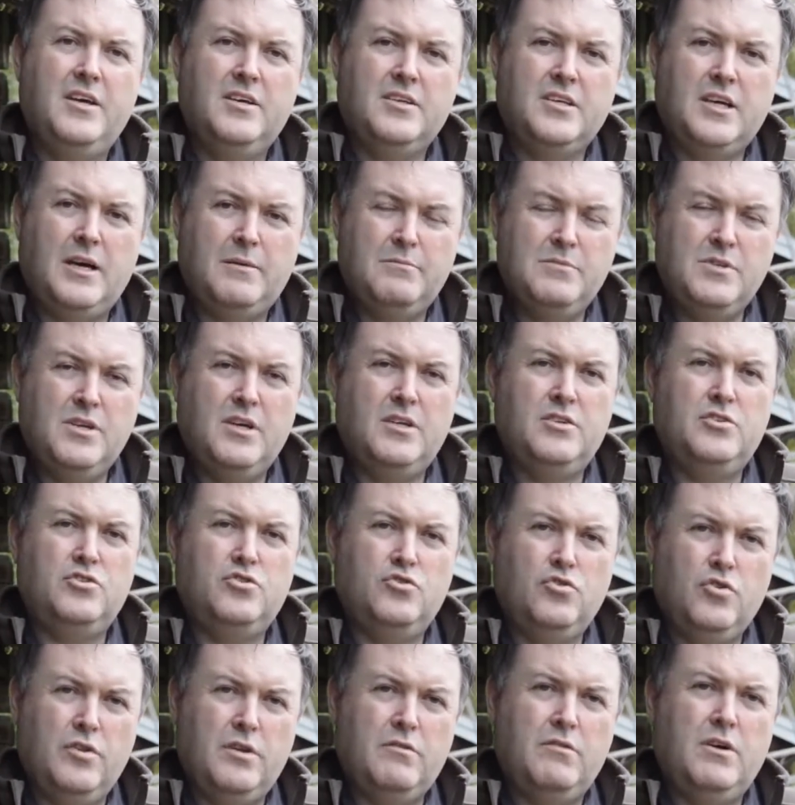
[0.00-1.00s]
come and
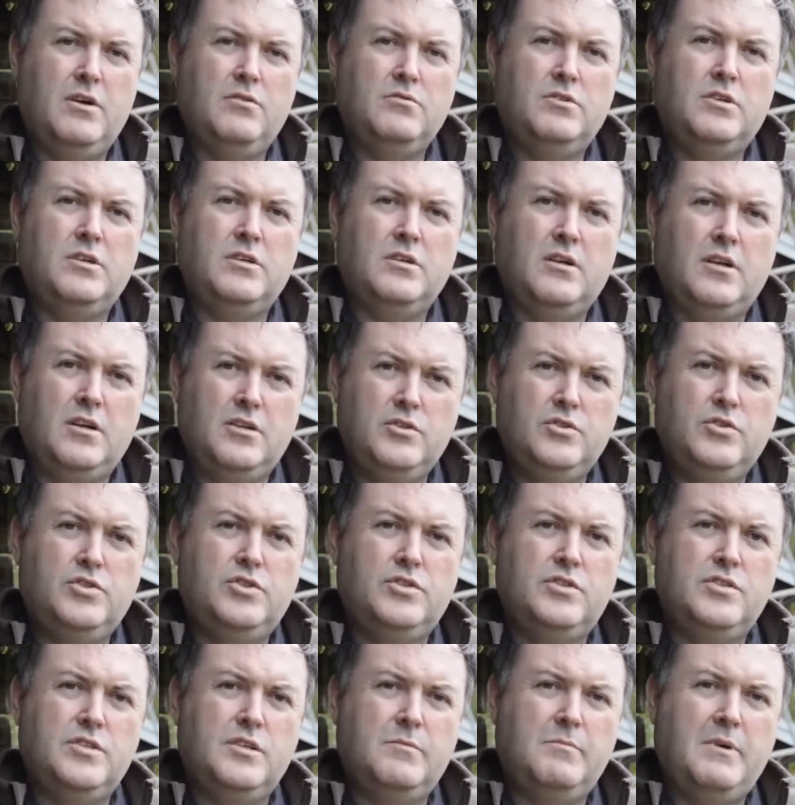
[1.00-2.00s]
draw their own
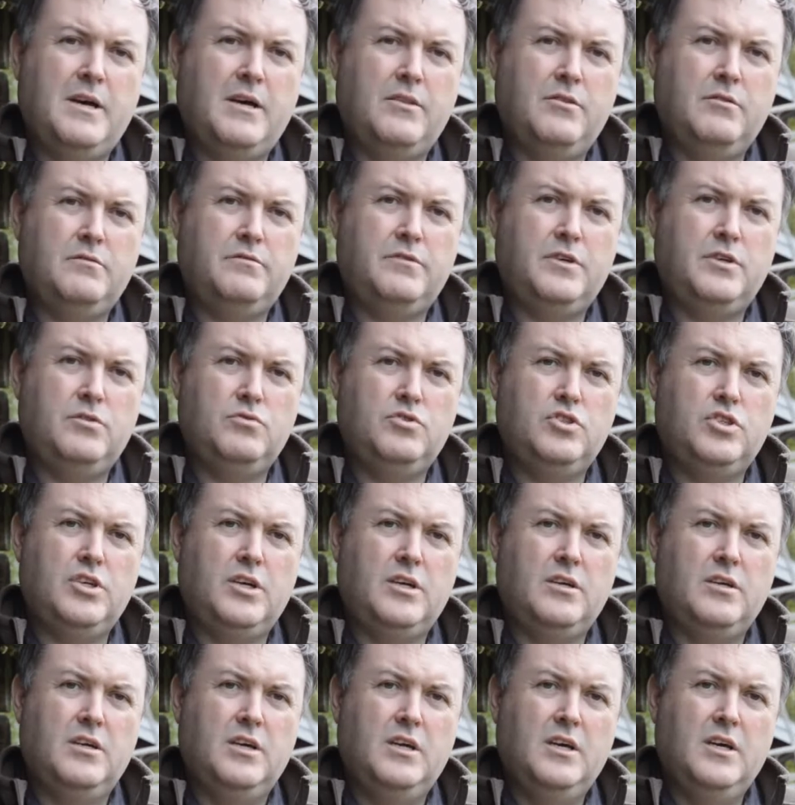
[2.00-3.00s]
conclusions about the
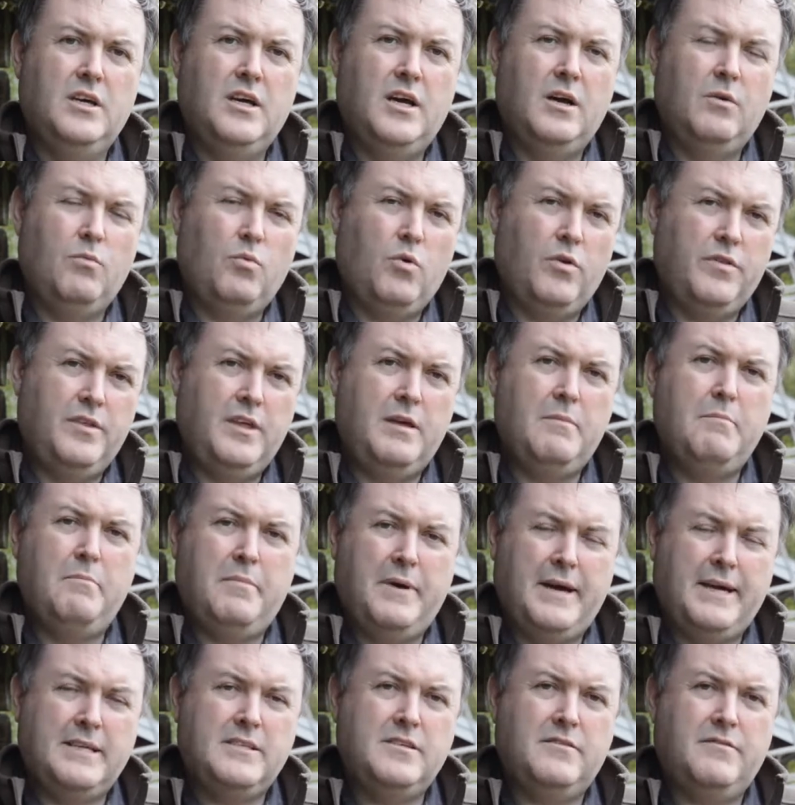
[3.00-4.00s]
future and what the
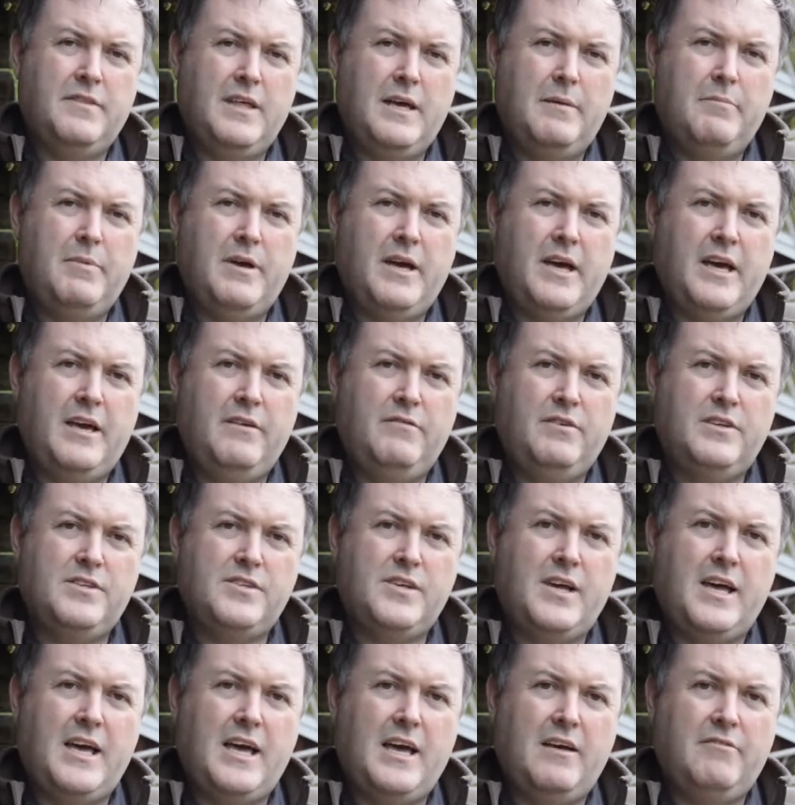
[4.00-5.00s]
impact of their behaviours
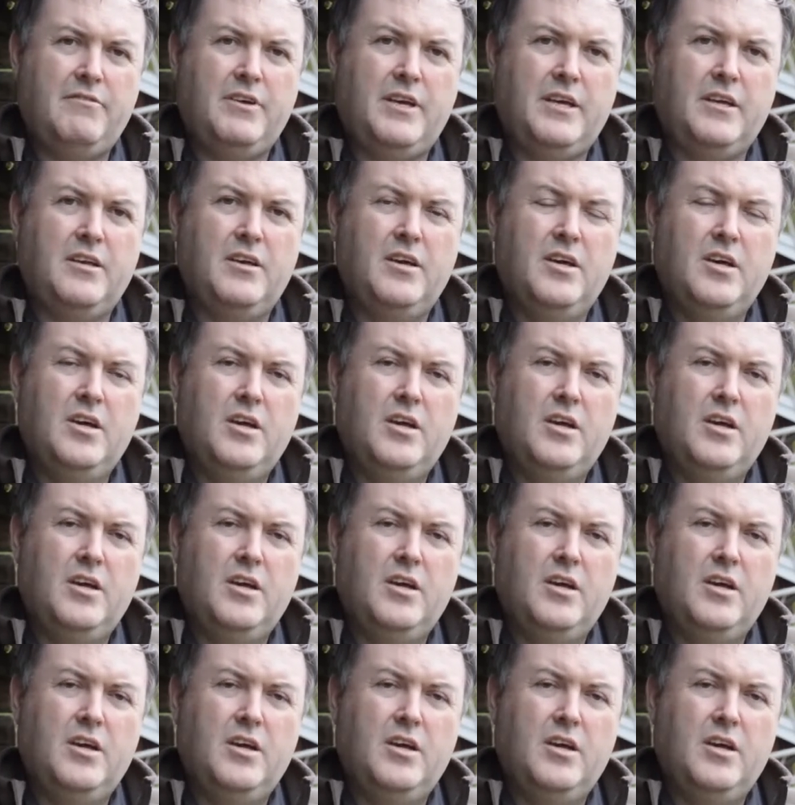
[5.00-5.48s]
are having,